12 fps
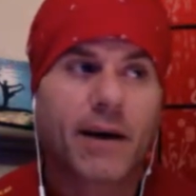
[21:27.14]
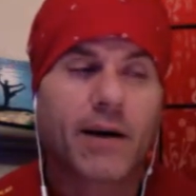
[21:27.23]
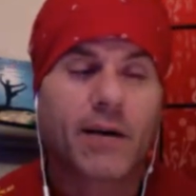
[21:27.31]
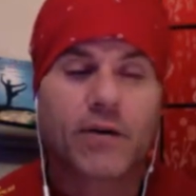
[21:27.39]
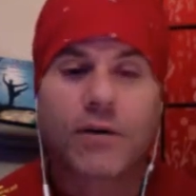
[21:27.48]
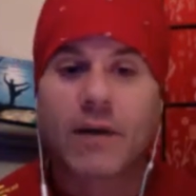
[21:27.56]

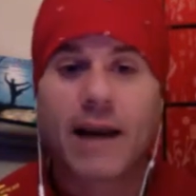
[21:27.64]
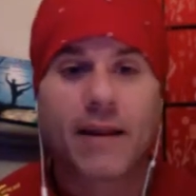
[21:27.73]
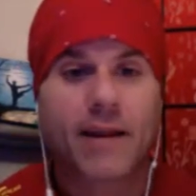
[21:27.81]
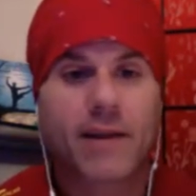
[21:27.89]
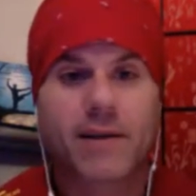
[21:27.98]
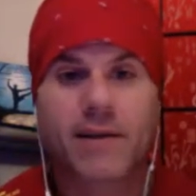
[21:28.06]
so a lot of
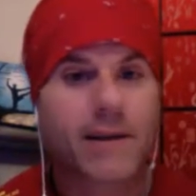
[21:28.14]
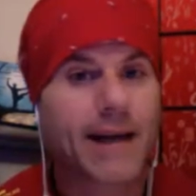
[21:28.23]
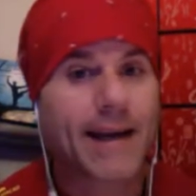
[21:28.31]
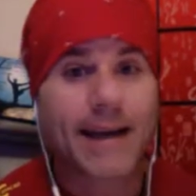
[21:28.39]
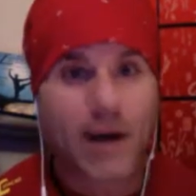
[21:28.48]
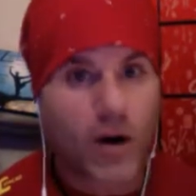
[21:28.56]
this is
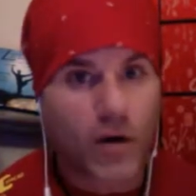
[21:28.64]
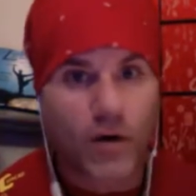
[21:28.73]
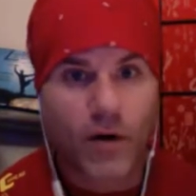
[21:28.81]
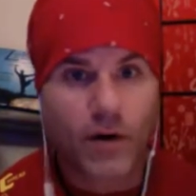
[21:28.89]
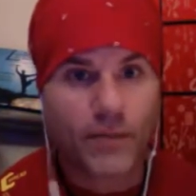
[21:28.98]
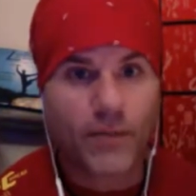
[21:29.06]
letting go
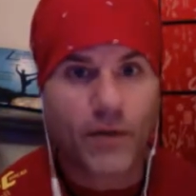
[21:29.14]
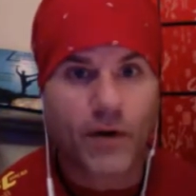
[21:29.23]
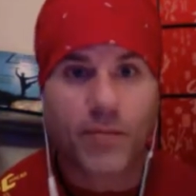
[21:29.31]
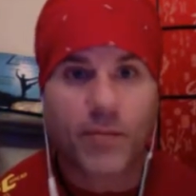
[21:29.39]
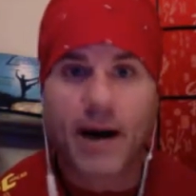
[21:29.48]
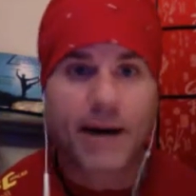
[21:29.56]

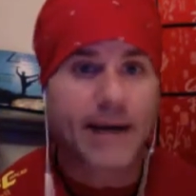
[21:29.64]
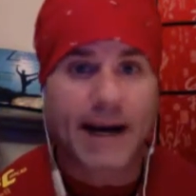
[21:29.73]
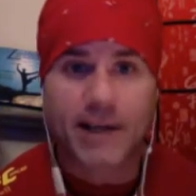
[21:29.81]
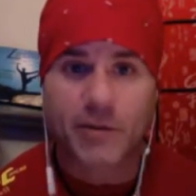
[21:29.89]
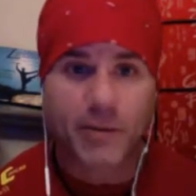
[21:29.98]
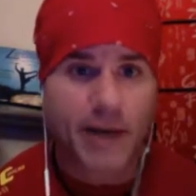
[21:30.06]
of my
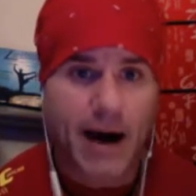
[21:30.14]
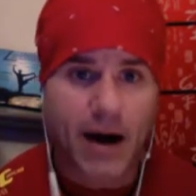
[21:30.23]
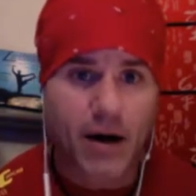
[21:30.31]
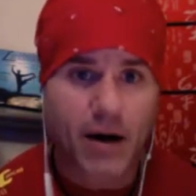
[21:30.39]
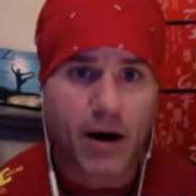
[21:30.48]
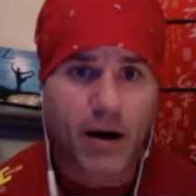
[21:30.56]
attachment to
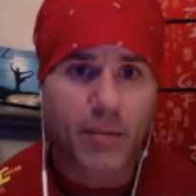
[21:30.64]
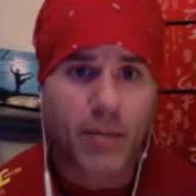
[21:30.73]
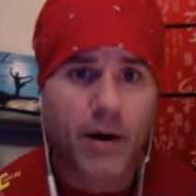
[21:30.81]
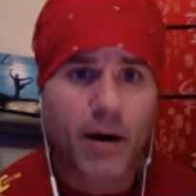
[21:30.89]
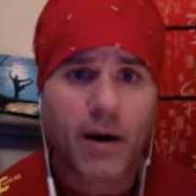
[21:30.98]
outcome,